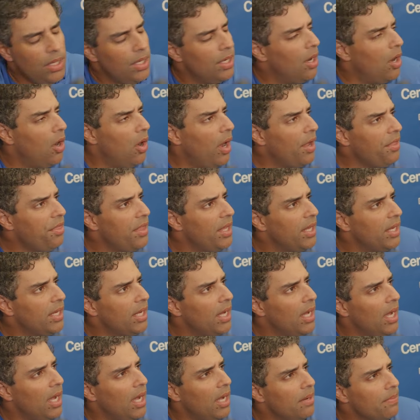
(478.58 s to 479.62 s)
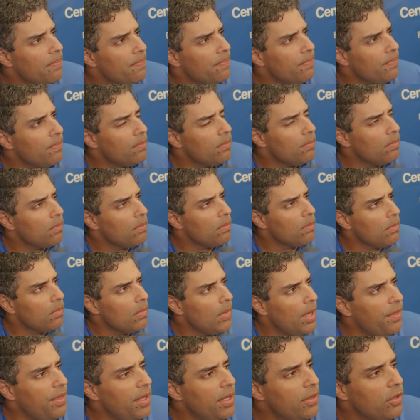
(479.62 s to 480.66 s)
You know, I think there
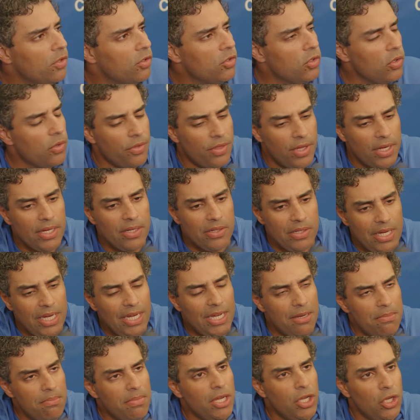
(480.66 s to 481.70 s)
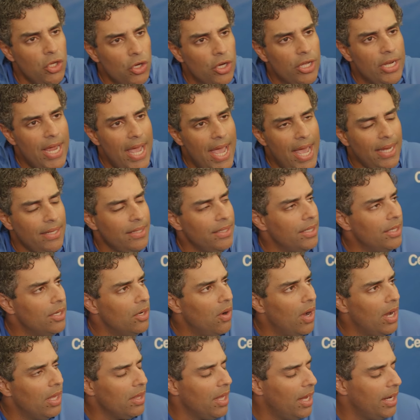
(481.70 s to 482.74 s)
are certain things he can be good at. You
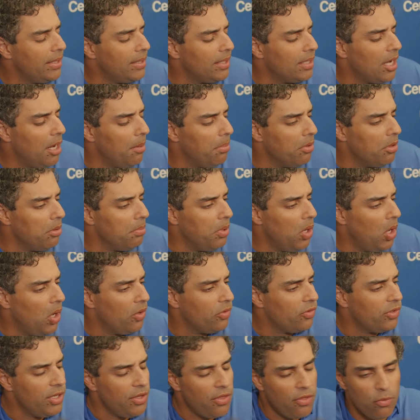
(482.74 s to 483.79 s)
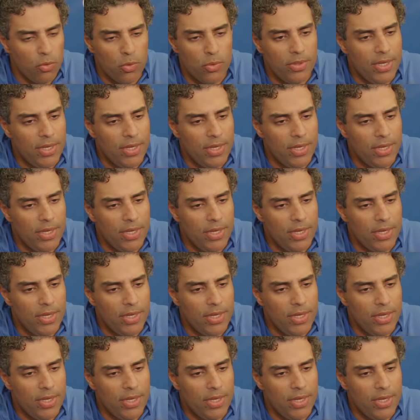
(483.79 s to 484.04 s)
know, I liked a couple of the balls he threw